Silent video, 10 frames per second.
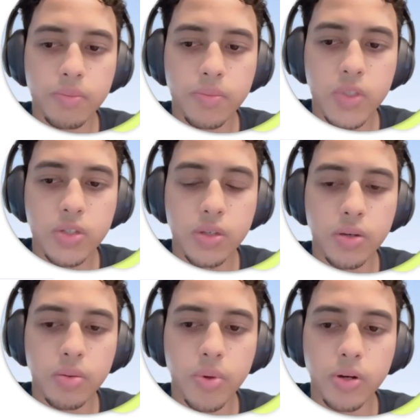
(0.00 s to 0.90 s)
secure
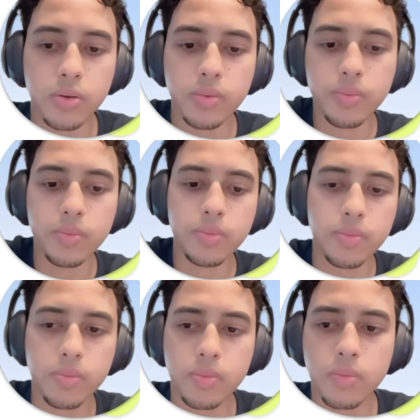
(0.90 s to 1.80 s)
buckle.
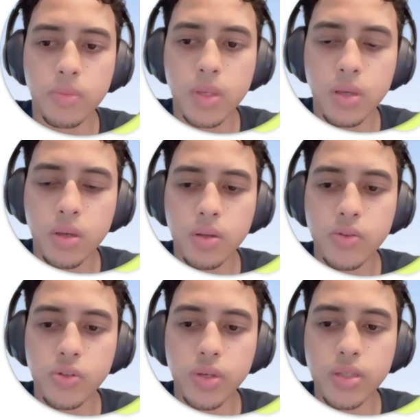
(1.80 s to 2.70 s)

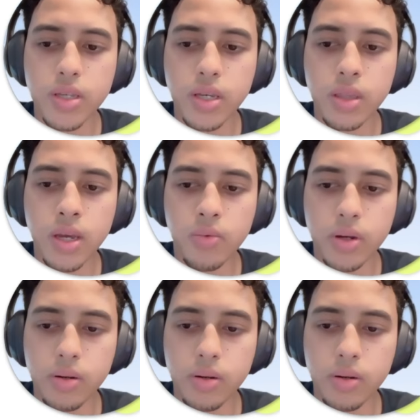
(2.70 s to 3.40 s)
So you can take that one